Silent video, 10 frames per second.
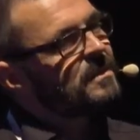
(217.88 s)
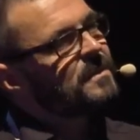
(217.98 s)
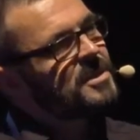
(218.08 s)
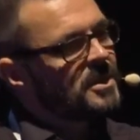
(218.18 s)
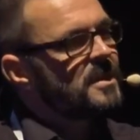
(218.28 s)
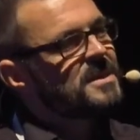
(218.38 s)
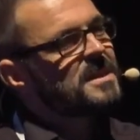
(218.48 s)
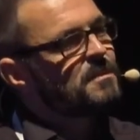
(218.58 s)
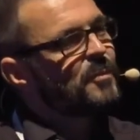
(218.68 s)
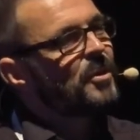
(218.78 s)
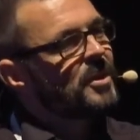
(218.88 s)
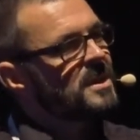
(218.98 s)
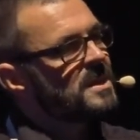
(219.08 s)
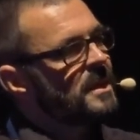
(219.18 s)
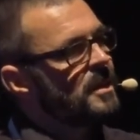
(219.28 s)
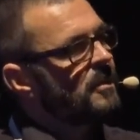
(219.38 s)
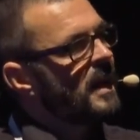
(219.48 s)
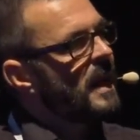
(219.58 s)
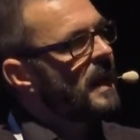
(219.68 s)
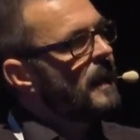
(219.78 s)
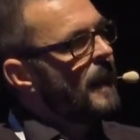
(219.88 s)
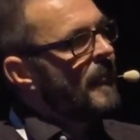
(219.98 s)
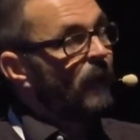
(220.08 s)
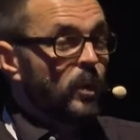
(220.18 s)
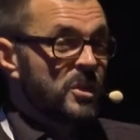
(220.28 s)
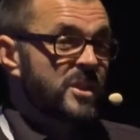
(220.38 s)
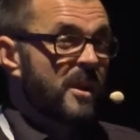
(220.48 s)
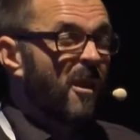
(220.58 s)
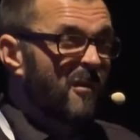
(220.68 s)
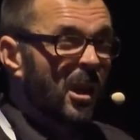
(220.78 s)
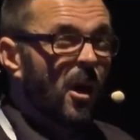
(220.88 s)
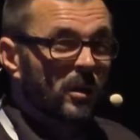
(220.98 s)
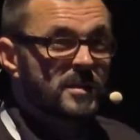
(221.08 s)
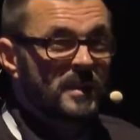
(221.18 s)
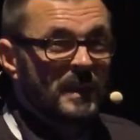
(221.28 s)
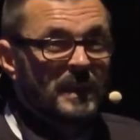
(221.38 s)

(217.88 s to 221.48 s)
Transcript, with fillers: of services and products in the UK, of which there are a lot.